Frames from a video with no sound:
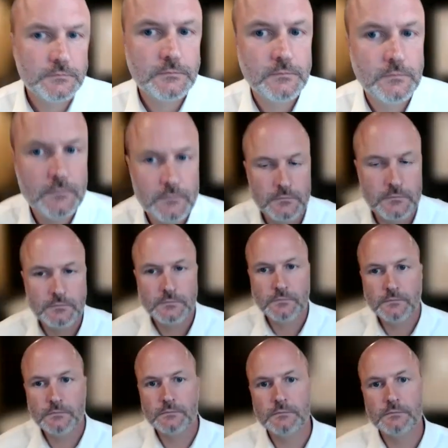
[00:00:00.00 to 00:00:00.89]

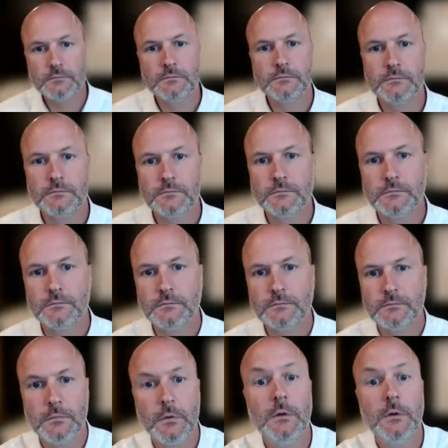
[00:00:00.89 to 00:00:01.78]

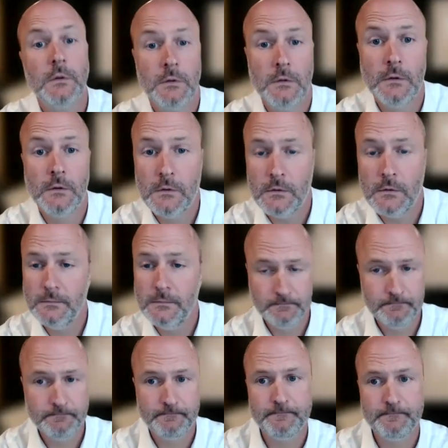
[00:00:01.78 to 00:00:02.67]

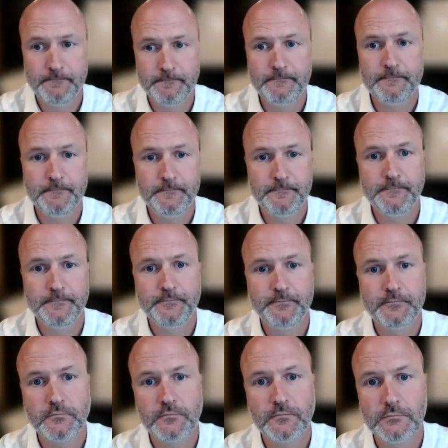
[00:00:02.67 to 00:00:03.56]

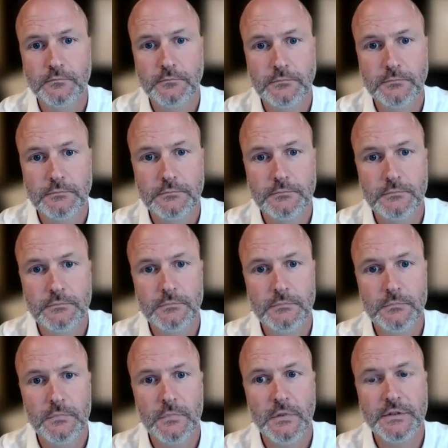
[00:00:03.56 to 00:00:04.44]

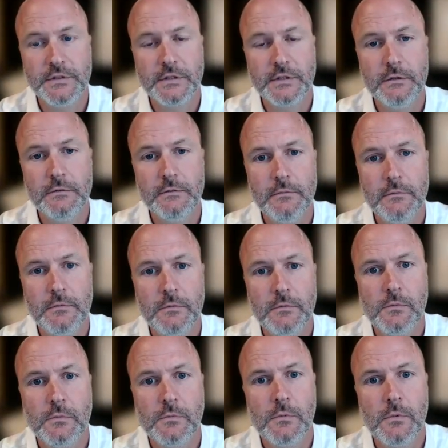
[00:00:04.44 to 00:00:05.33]
The person shown says nothing.